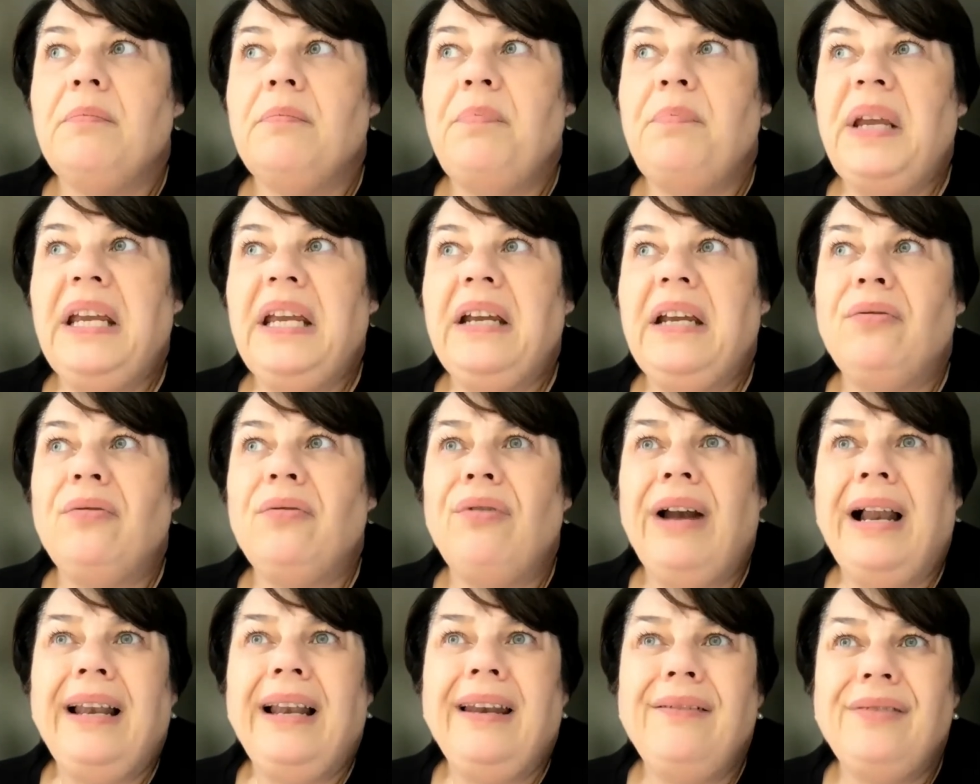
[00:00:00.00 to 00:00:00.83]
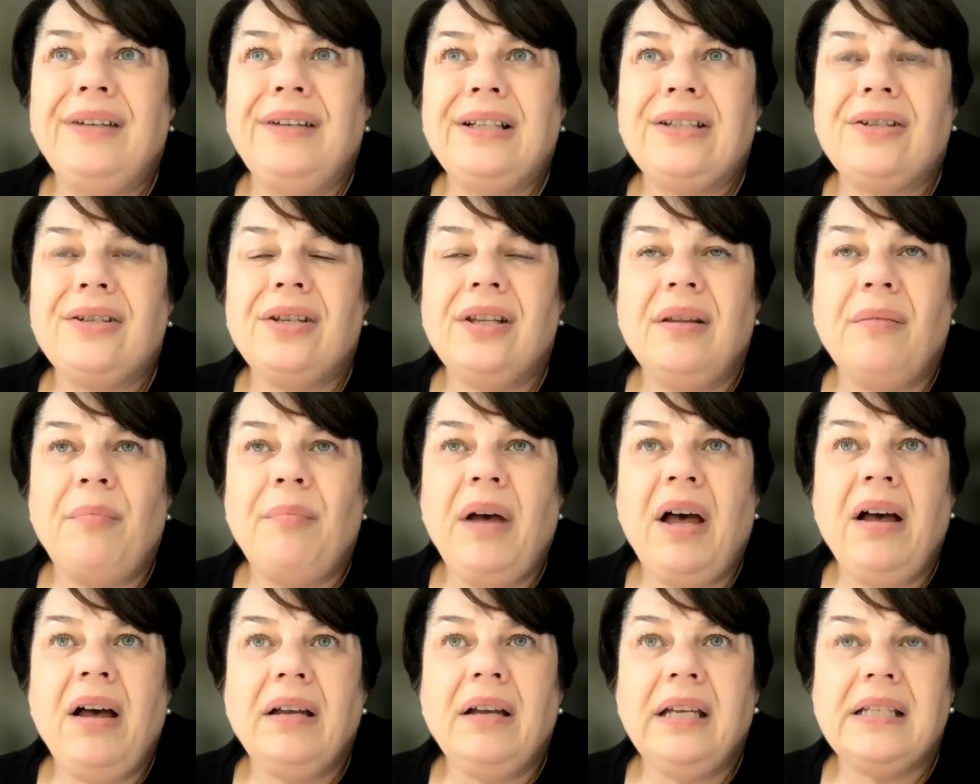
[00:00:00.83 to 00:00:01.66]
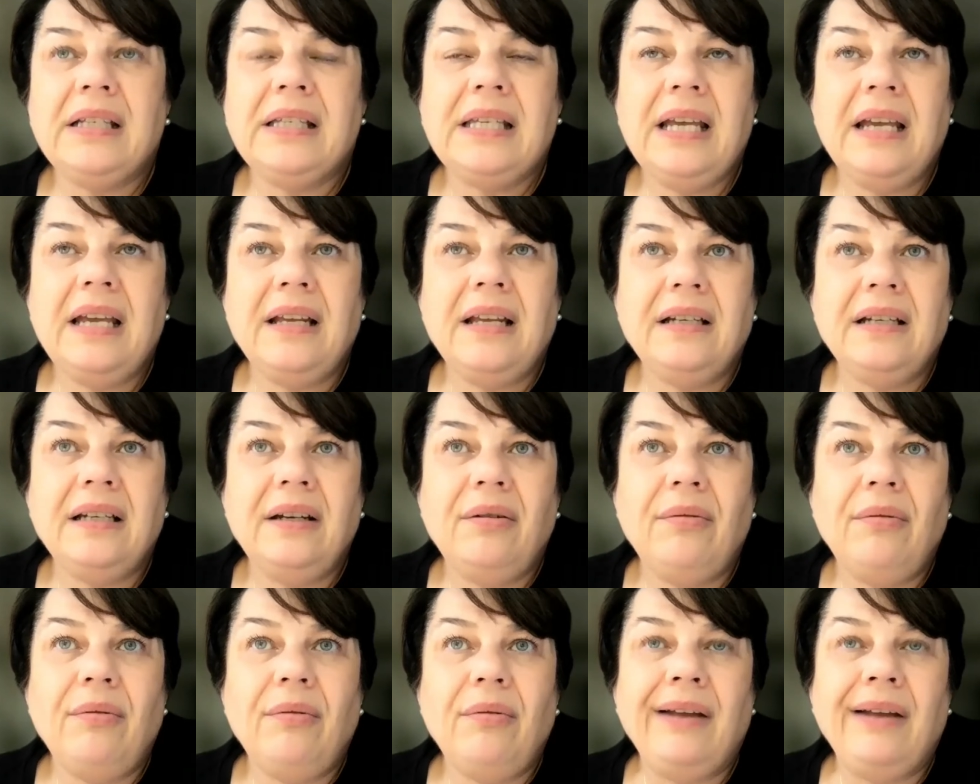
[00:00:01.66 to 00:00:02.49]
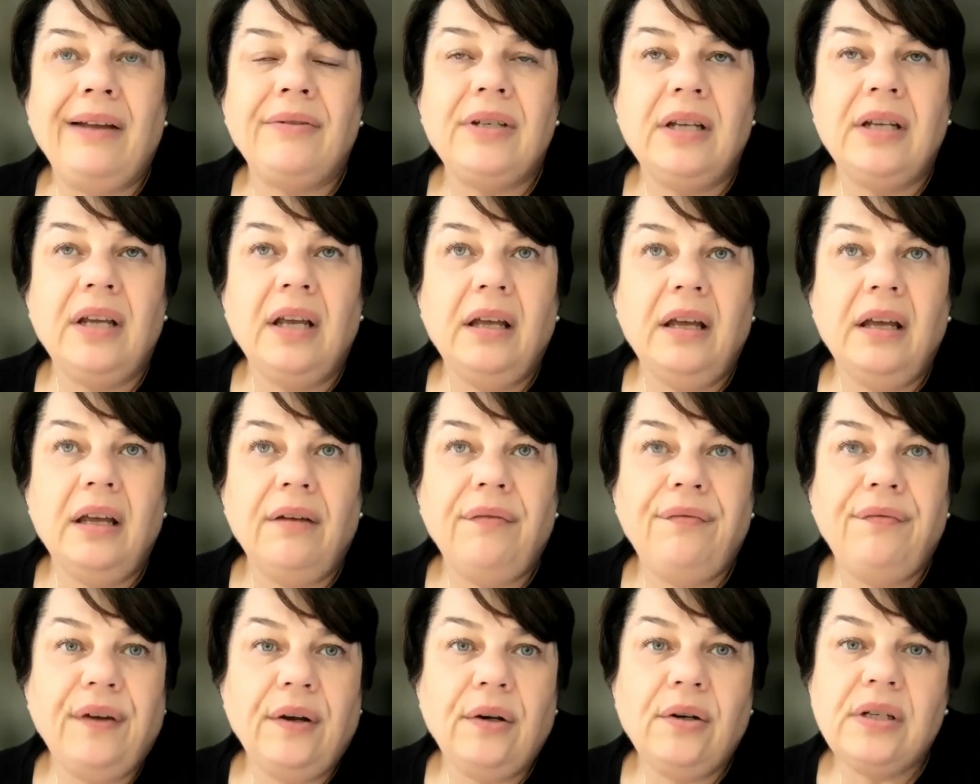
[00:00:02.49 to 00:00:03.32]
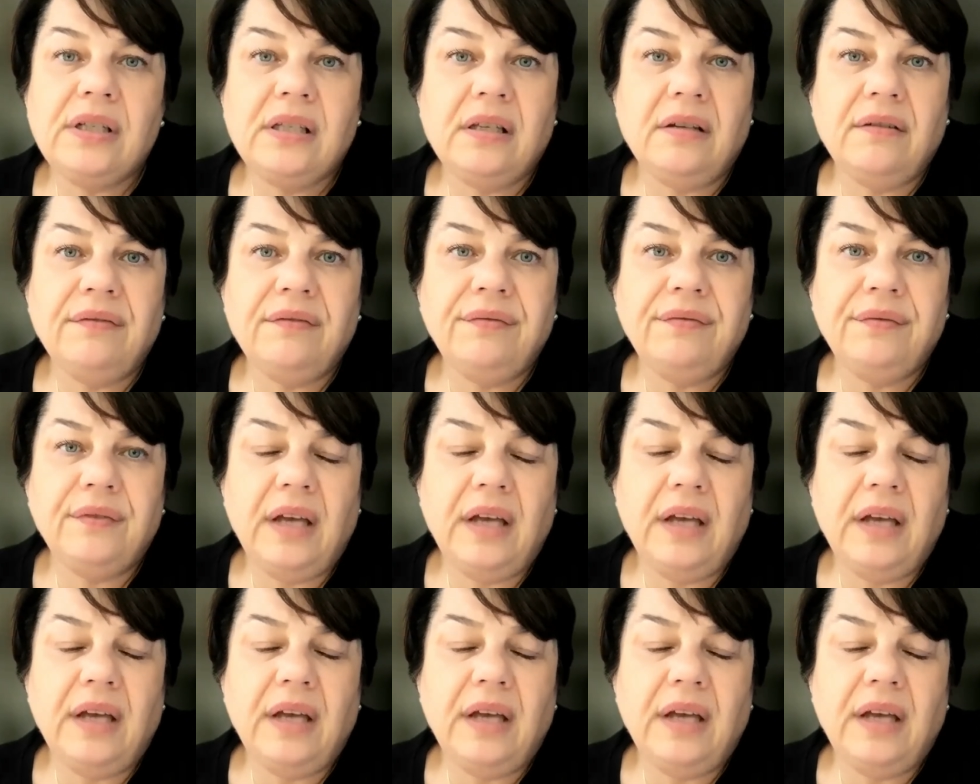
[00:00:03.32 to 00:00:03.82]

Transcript: being relevant to the market, certainly around a focus of